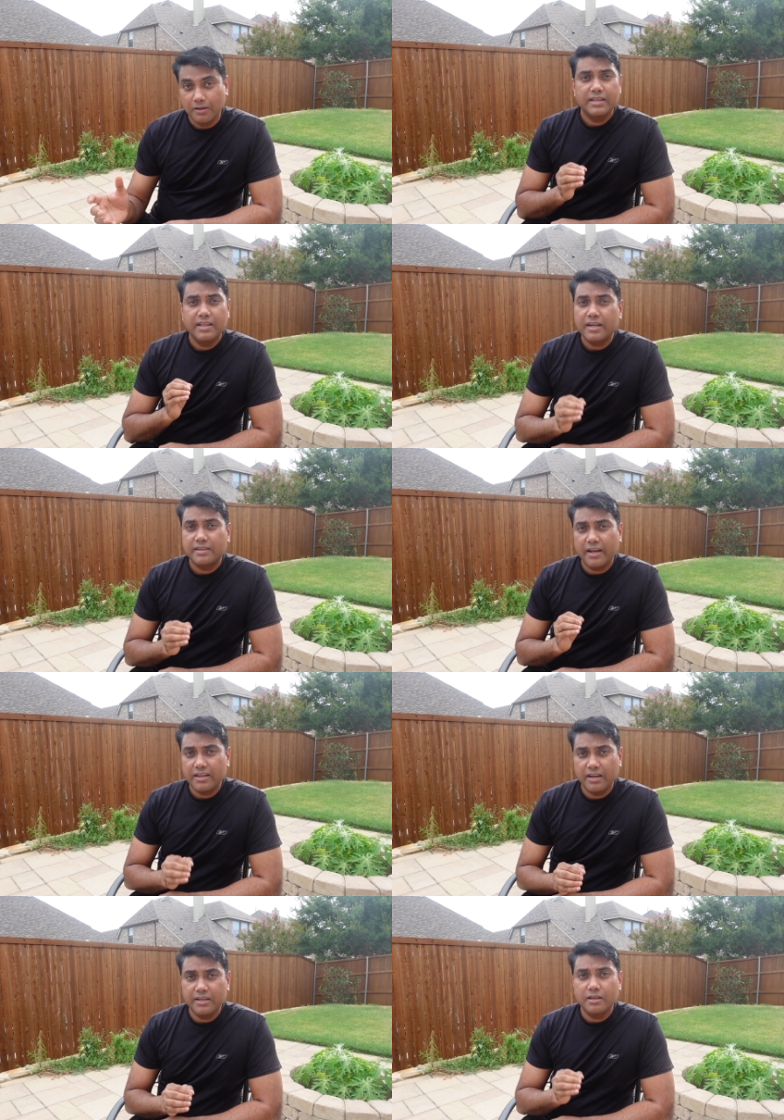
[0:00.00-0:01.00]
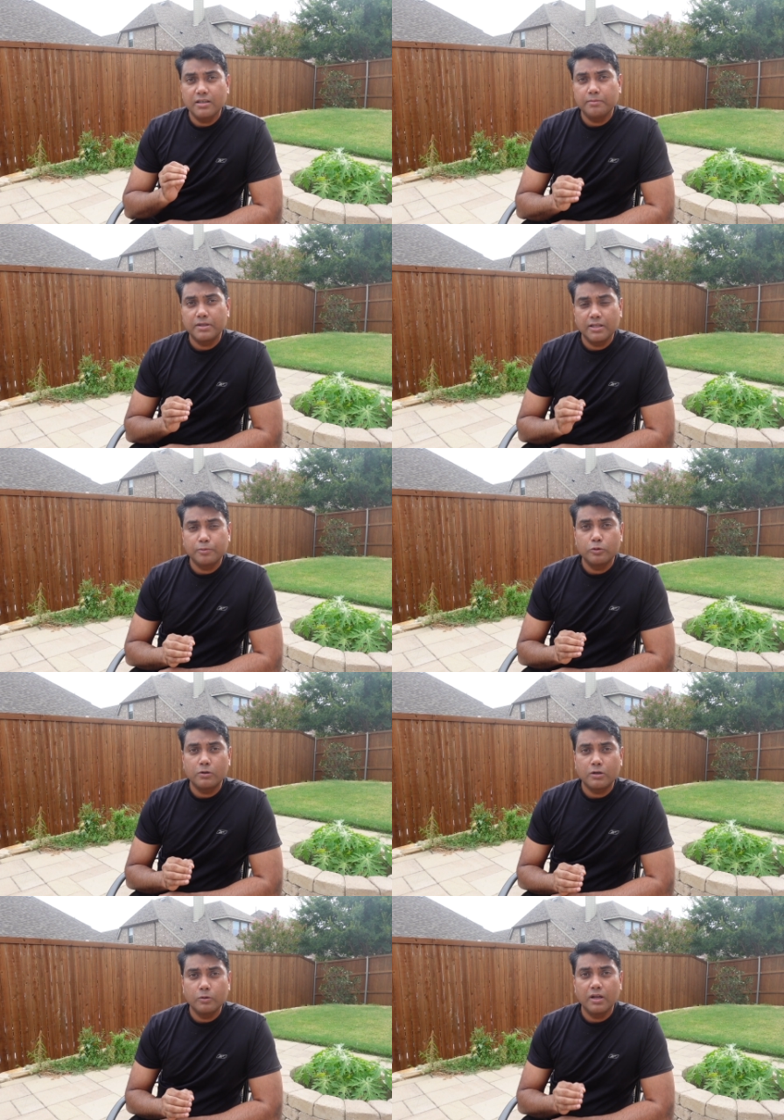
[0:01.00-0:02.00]
and that tagline thanda matlab
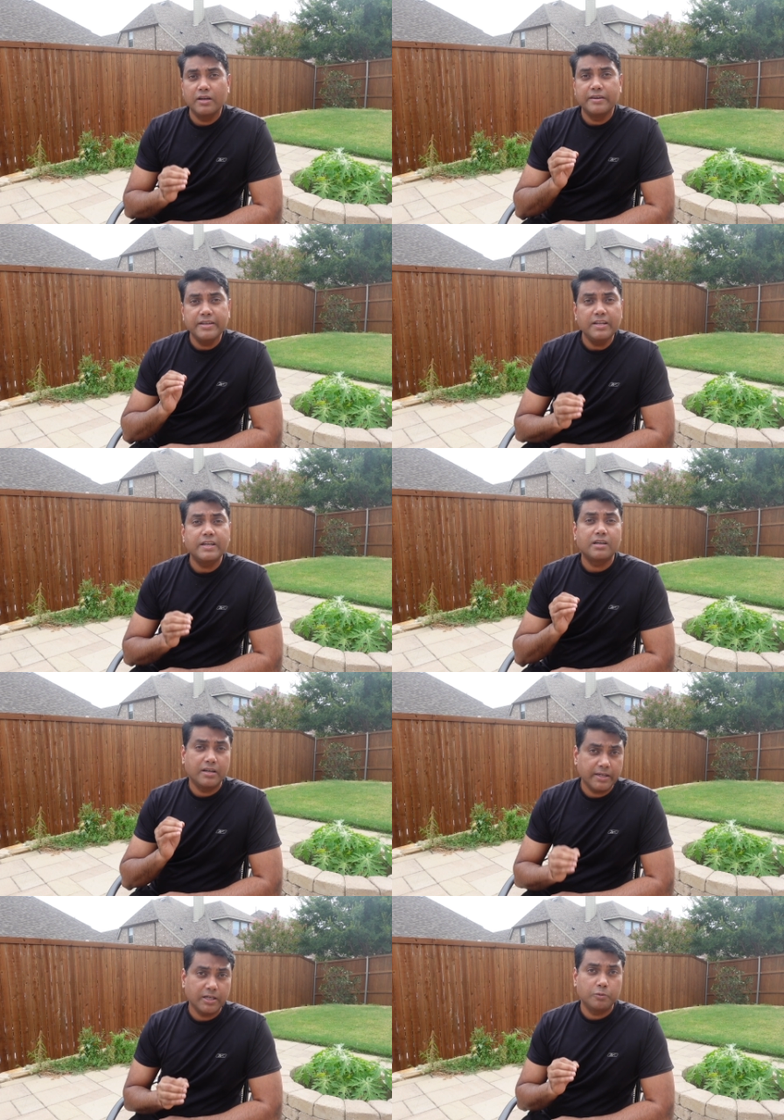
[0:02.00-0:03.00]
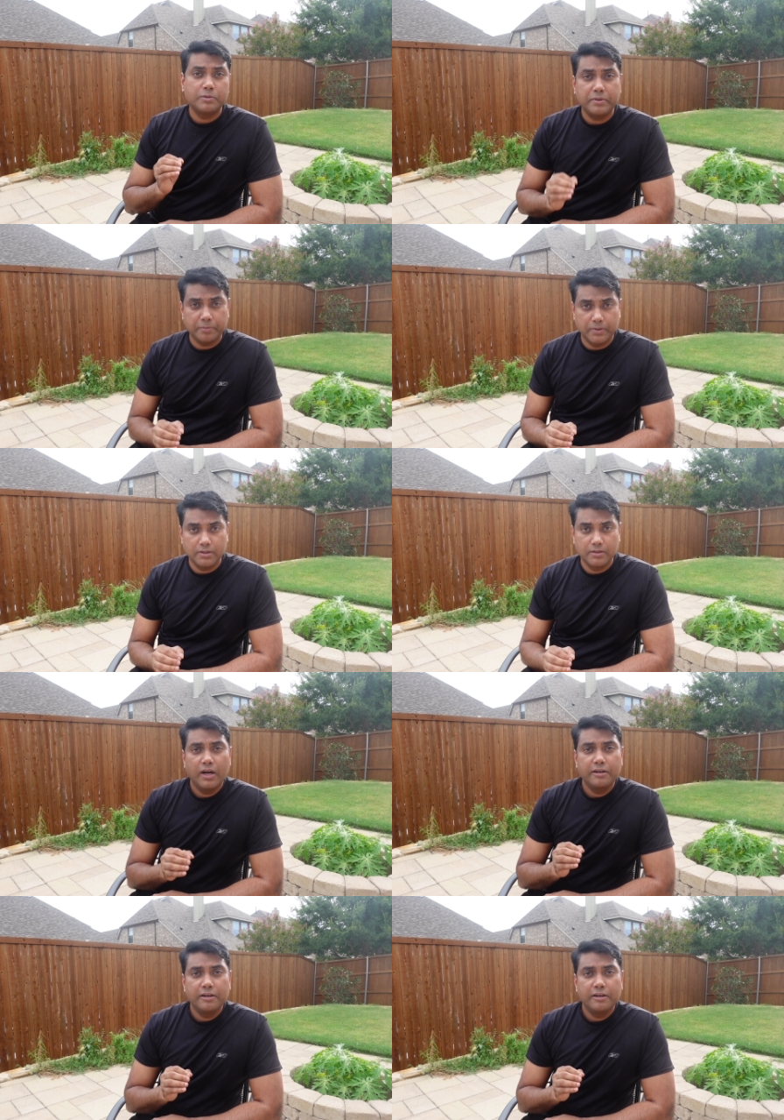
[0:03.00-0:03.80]
coca-cola really connected with people